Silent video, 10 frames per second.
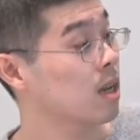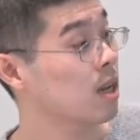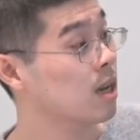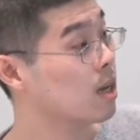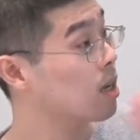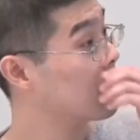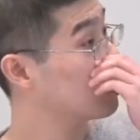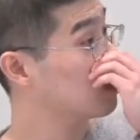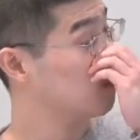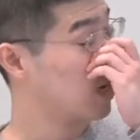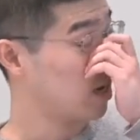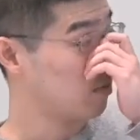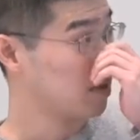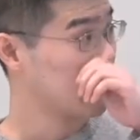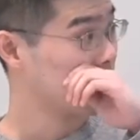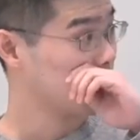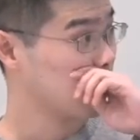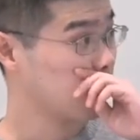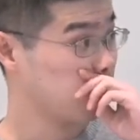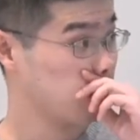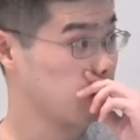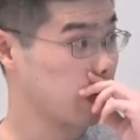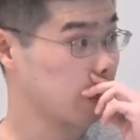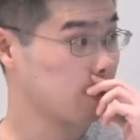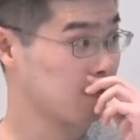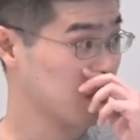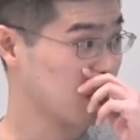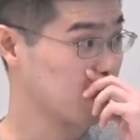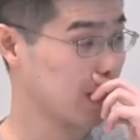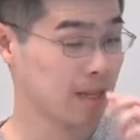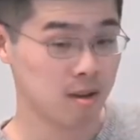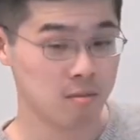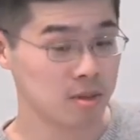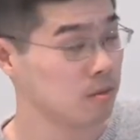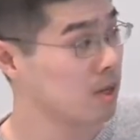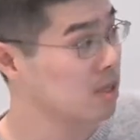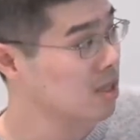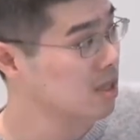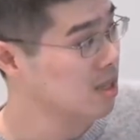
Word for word: uh, the buyer will get a lot of regret of not playing option one.